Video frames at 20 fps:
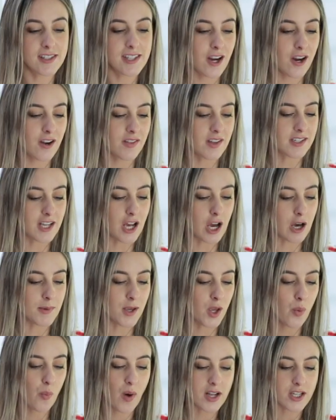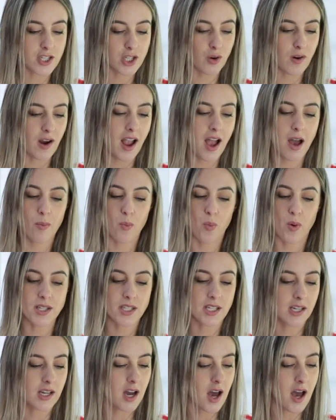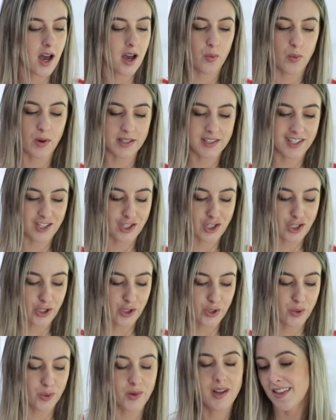here that tell me what to grab, what to cut, what to do.